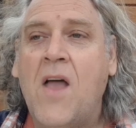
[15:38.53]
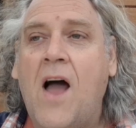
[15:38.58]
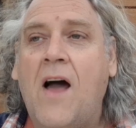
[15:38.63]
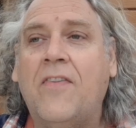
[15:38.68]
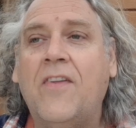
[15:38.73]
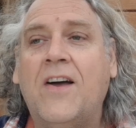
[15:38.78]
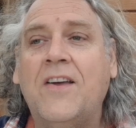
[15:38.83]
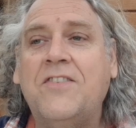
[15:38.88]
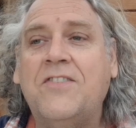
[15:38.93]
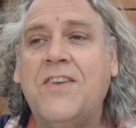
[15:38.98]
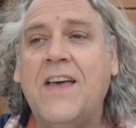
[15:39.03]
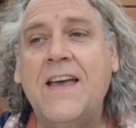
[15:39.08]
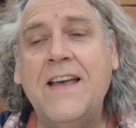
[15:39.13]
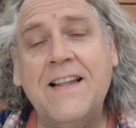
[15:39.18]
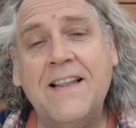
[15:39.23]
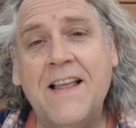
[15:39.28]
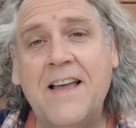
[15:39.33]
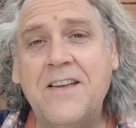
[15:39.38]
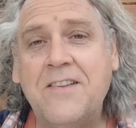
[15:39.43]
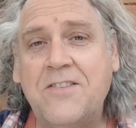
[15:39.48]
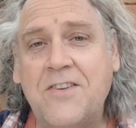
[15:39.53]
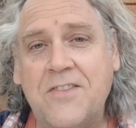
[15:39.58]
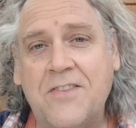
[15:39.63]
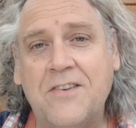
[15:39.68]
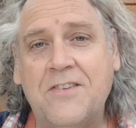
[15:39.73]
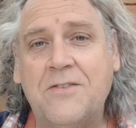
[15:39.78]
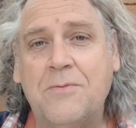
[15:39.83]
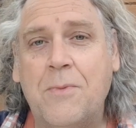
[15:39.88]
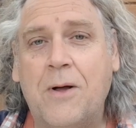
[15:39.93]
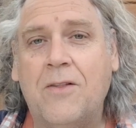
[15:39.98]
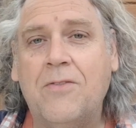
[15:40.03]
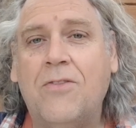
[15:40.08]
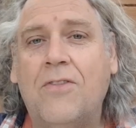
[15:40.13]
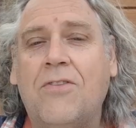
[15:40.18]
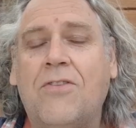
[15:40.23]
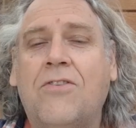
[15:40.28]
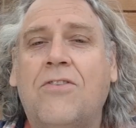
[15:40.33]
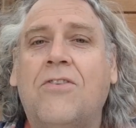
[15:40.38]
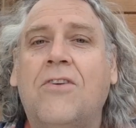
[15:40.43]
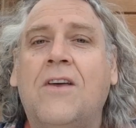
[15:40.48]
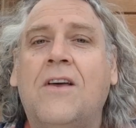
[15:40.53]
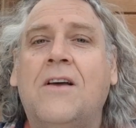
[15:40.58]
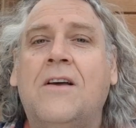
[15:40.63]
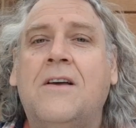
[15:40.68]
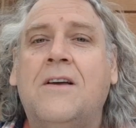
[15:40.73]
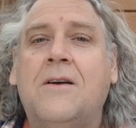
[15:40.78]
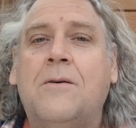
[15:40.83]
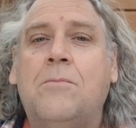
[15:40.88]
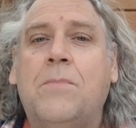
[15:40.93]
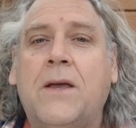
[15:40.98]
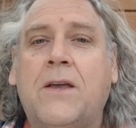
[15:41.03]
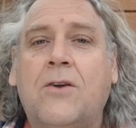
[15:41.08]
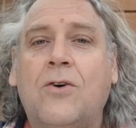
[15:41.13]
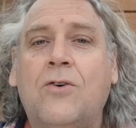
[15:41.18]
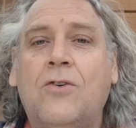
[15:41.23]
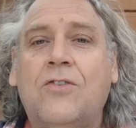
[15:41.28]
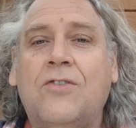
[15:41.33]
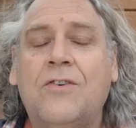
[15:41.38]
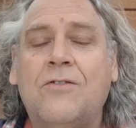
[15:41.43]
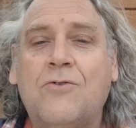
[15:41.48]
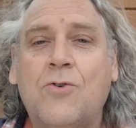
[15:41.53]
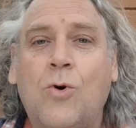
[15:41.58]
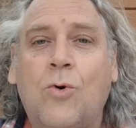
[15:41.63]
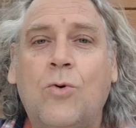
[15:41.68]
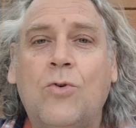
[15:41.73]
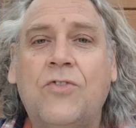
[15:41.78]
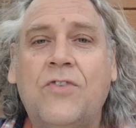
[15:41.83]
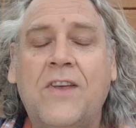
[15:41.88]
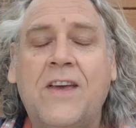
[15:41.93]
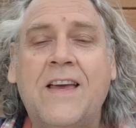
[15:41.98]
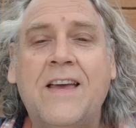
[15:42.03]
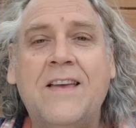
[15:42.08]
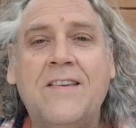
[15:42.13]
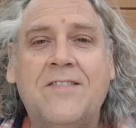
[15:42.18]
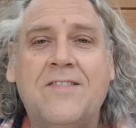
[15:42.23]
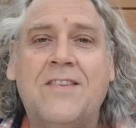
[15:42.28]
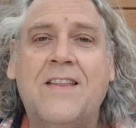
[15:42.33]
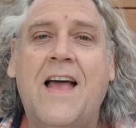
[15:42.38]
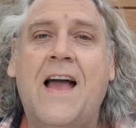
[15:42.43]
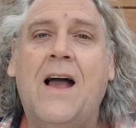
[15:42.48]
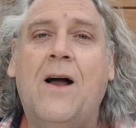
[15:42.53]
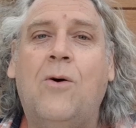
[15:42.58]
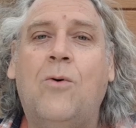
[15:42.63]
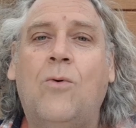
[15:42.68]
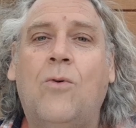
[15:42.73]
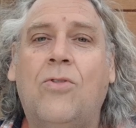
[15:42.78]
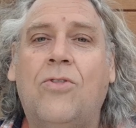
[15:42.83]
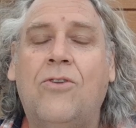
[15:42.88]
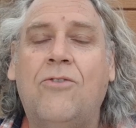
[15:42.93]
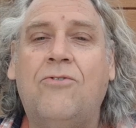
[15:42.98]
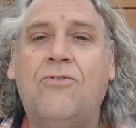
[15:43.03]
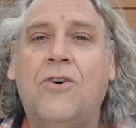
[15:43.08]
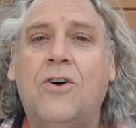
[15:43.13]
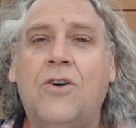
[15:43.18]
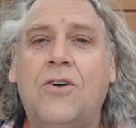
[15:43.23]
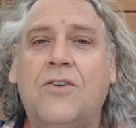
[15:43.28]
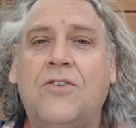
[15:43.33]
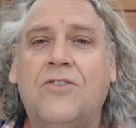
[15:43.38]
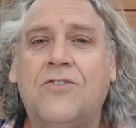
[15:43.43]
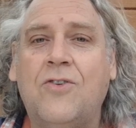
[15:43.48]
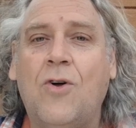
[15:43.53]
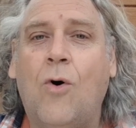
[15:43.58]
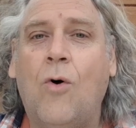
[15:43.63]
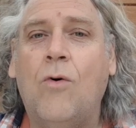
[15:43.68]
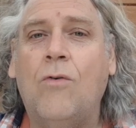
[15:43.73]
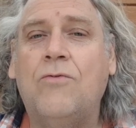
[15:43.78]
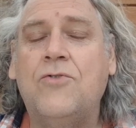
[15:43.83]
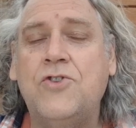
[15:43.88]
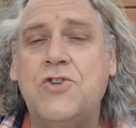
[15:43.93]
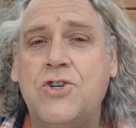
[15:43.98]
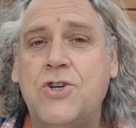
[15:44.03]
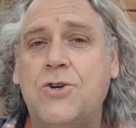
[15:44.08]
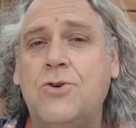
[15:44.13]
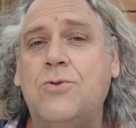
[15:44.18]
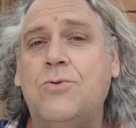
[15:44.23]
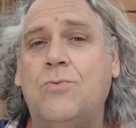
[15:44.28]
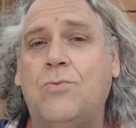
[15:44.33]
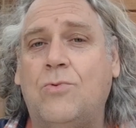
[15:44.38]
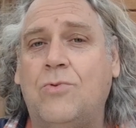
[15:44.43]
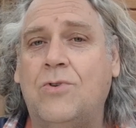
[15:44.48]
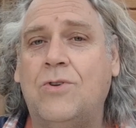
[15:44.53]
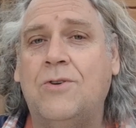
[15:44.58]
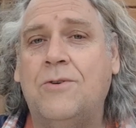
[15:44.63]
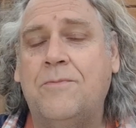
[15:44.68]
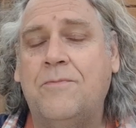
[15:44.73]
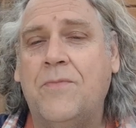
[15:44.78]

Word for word: And I say later this month because, of course, it is now the 1st of June.